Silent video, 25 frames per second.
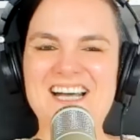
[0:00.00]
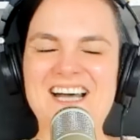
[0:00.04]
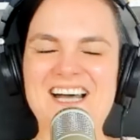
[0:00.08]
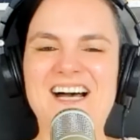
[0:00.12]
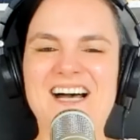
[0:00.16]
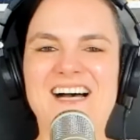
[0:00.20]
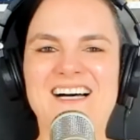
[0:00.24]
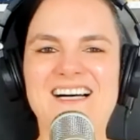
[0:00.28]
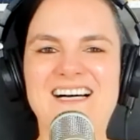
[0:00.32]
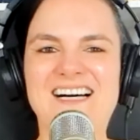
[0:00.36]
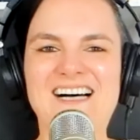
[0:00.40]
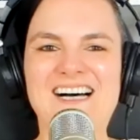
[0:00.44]

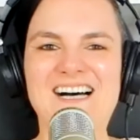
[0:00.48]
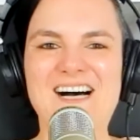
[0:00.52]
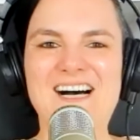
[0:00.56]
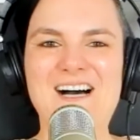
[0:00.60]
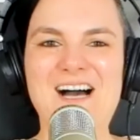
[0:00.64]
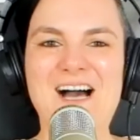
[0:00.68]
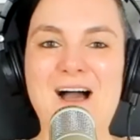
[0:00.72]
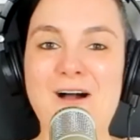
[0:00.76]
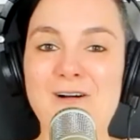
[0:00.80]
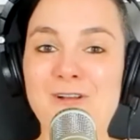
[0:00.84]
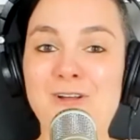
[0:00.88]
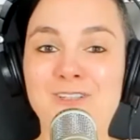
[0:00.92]

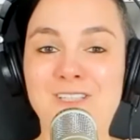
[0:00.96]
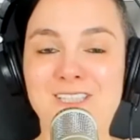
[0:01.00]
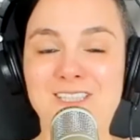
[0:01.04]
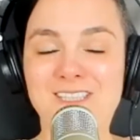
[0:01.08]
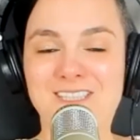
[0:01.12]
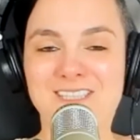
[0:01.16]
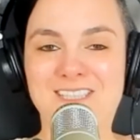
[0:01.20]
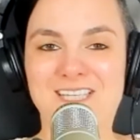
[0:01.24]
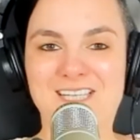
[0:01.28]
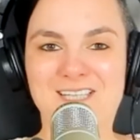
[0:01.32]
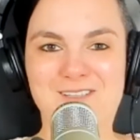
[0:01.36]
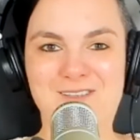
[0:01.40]
How long did
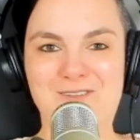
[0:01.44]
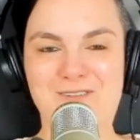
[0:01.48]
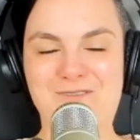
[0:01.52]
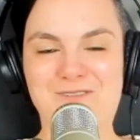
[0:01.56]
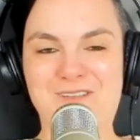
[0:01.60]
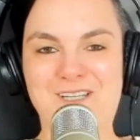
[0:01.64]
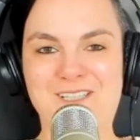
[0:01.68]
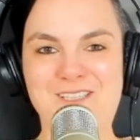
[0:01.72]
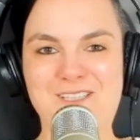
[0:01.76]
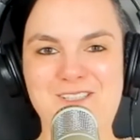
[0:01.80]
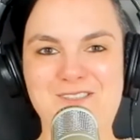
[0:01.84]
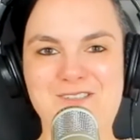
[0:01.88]
it take you to
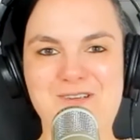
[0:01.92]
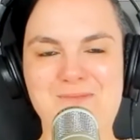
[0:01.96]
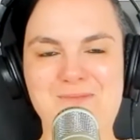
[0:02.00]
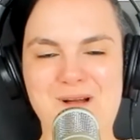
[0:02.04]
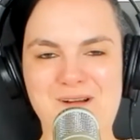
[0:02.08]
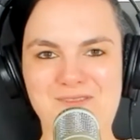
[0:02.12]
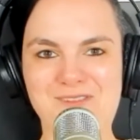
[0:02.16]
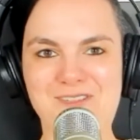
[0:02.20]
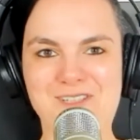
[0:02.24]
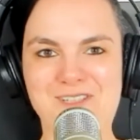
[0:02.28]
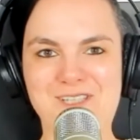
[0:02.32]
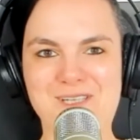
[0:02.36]
find a job
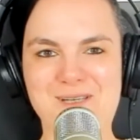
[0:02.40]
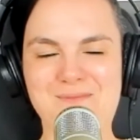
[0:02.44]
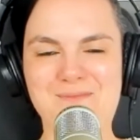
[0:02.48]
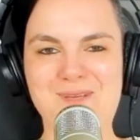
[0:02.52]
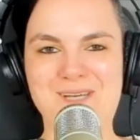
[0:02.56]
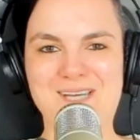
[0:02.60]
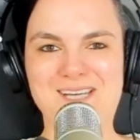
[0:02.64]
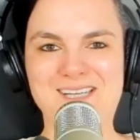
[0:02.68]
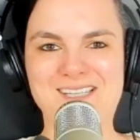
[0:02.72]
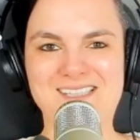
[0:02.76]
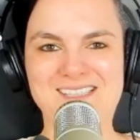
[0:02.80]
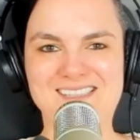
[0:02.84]
after the
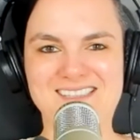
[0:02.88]
MBA?